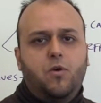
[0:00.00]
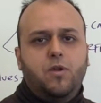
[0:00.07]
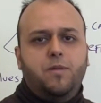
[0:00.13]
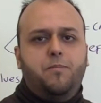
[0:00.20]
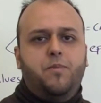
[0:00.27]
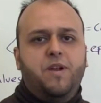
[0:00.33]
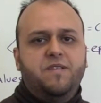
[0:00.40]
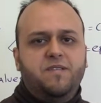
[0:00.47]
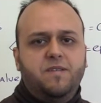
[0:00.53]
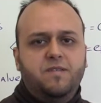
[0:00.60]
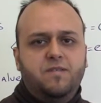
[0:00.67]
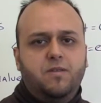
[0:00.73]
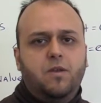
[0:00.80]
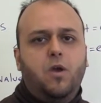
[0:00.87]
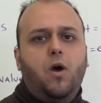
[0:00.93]
or the
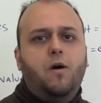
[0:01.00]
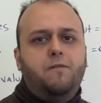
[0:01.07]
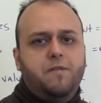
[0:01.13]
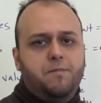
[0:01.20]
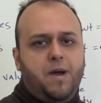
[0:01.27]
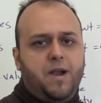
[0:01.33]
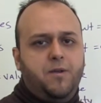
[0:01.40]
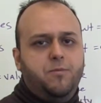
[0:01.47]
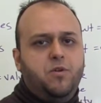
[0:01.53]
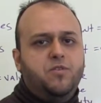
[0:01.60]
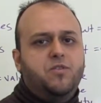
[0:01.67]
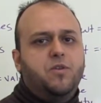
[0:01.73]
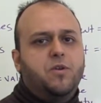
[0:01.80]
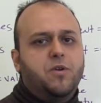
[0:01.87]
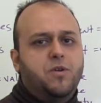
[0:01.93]
presence of the
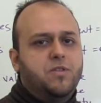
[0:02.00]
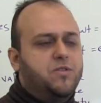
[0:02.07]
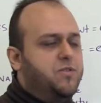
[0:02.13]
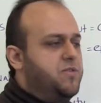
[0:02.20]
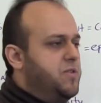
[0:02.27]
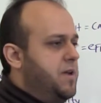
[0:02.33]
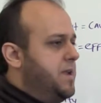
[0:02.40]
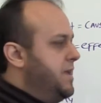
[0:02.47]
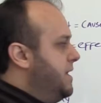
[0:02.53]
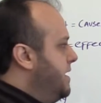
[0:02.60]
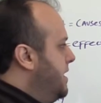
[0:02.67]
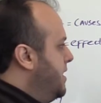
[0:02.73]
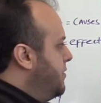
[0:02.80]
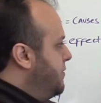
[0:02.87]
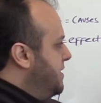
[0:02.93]
variables you're going to study
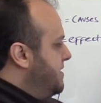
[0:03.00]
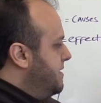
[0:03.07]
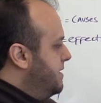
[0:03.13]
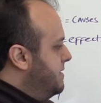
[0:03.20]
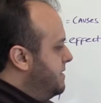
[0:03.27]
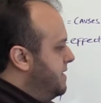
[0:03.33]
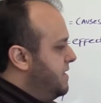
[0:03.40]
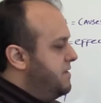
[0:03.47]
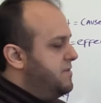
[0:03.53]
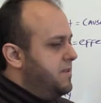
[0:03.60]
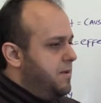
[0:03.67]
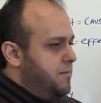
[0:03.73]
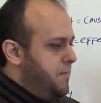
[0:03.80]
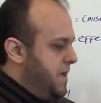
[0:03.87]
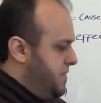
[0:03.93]
with these
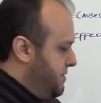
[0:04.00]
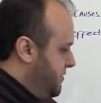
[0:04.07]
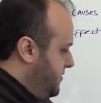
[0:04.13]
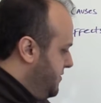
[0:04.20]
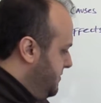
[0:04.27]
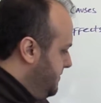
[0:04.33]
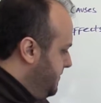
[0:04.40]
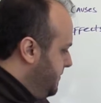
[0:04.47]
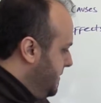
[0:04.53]
methods.